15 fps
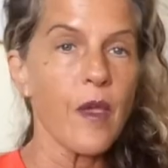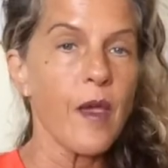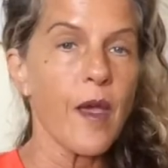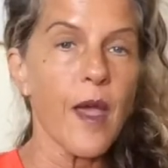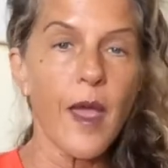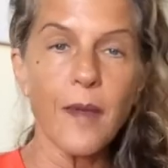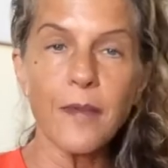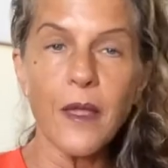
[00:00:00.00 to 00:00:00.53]

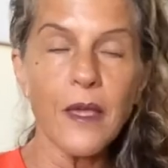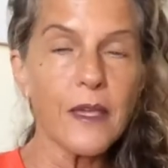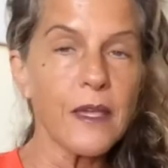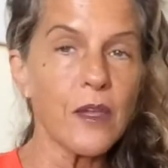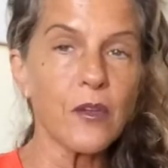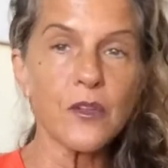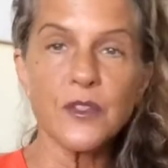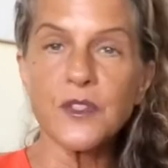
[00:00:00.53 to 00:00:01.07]
I'm not
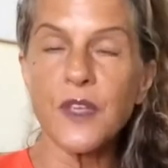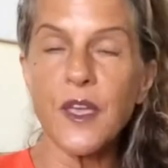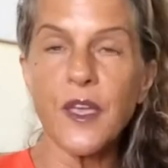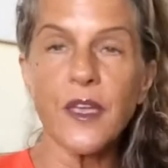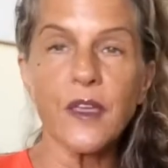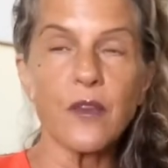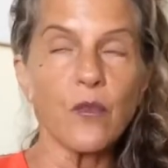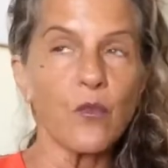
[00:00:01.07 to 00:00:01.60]
here to
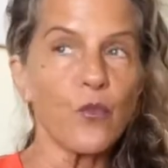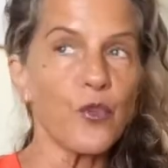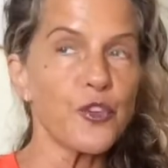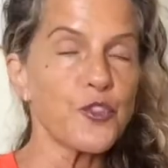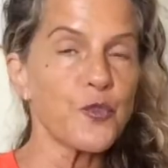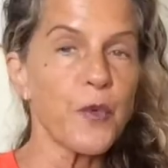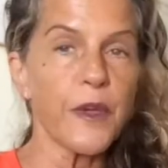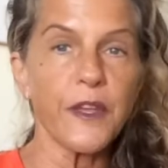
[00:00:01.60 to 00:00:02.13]
say
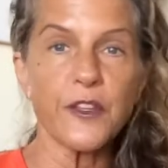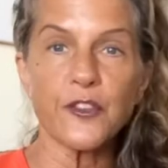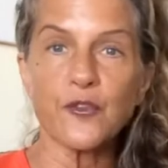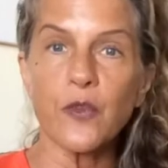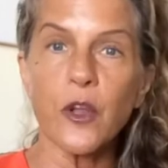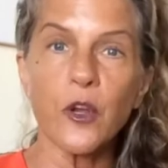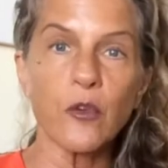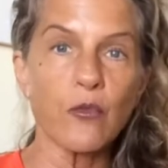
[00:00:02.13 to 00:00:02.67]
which way is
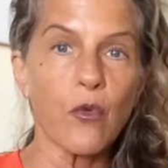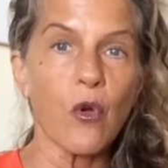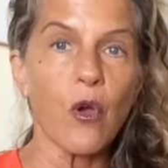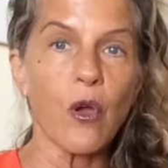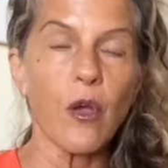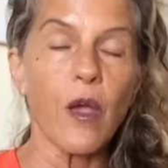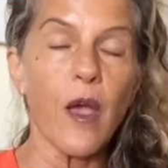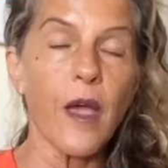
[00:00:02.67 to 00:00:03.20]
right or
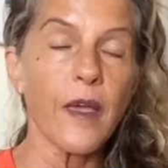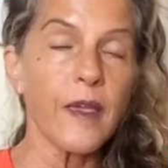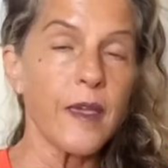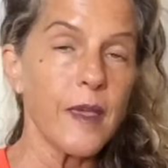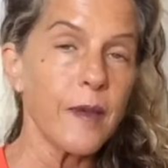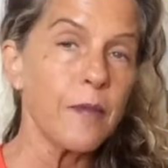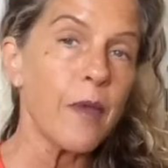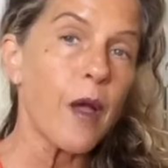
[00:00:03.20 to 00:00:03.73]
wrong. I
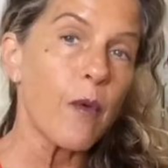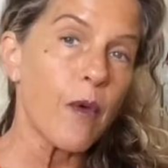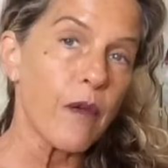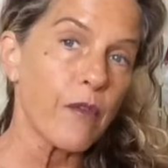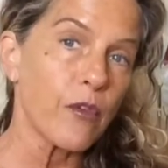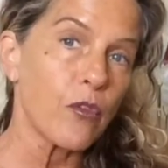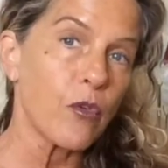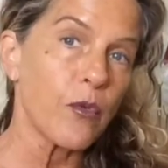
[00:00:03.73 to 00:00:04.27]
am,
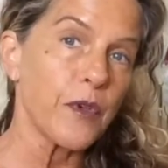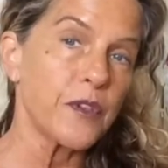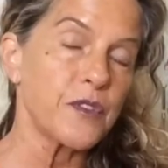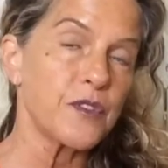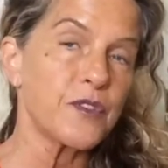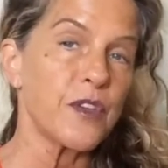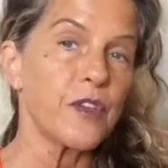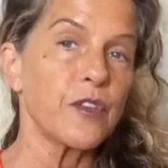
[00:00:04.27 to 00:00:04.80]
however, going to
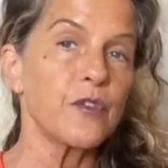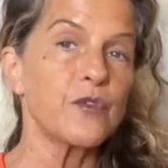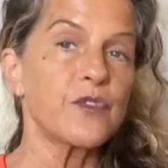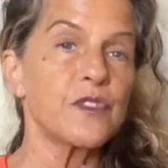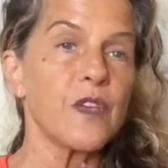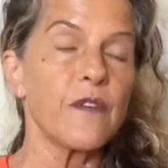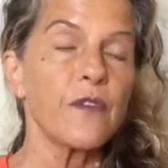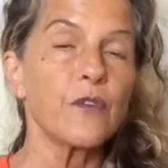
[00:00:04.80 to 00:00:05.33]
tell you
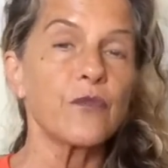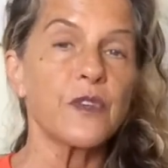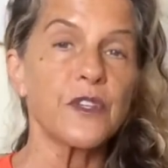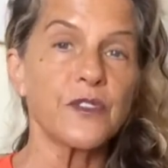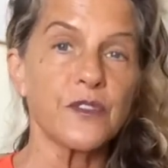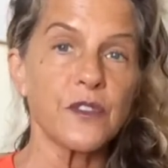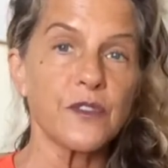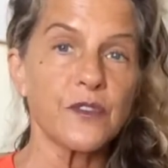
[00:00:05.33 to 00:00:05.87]
7
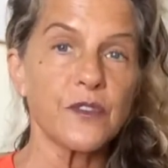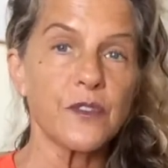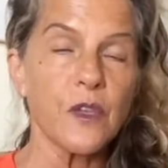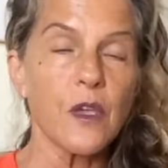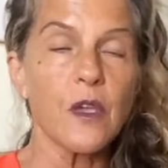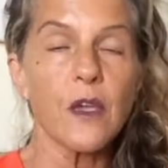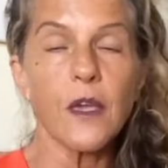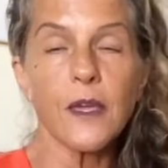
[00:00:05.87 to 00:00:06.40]
reasons.
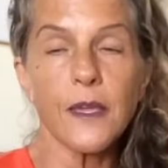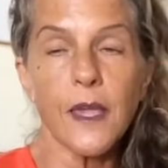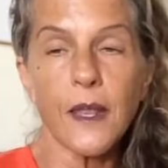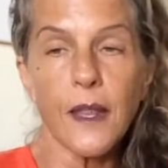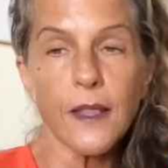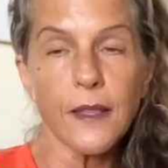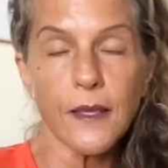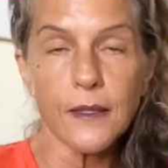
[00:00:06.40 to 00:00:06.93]
Again,
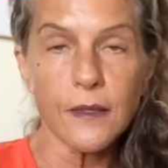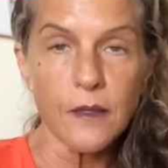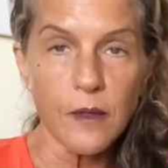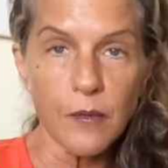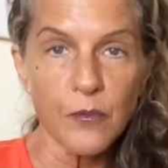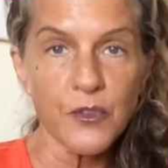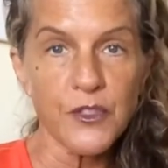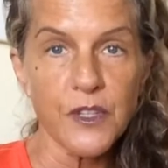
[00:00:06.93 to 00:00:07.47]
I like the
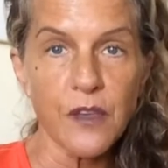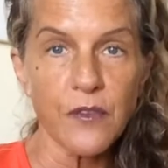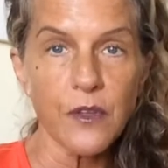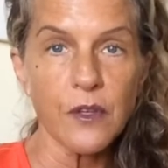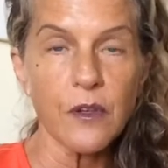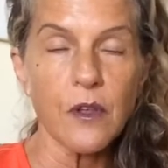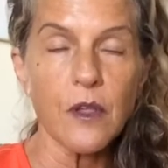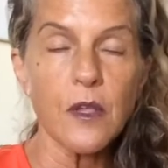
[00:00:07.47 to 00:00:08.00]
number 7.
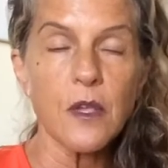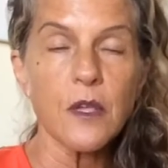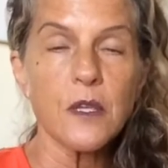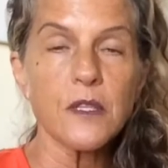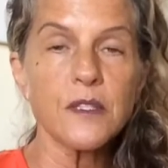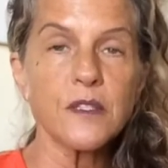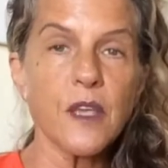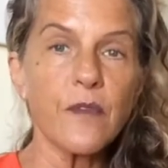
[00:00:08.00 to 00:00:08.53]

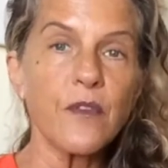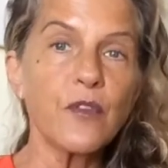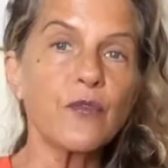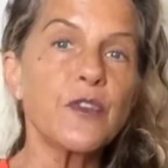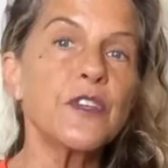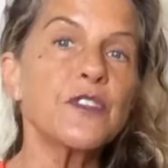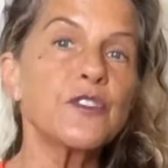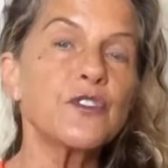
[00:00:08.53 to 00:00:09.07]
7
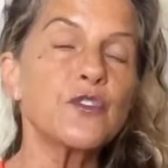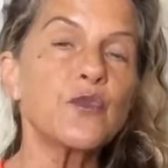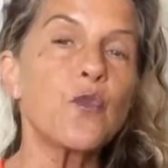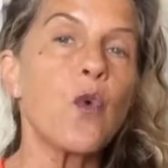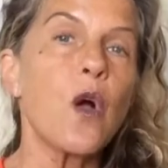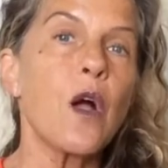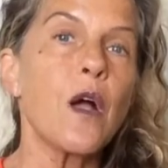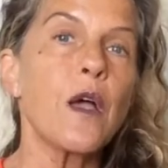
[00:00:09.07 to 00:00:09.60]
reasons
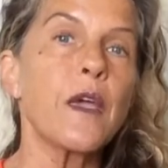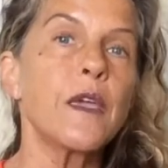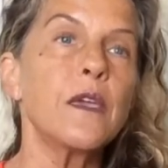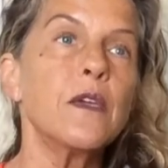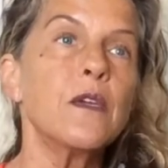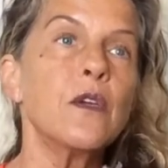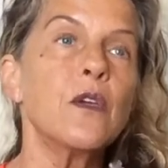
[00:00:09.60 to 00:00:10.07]
why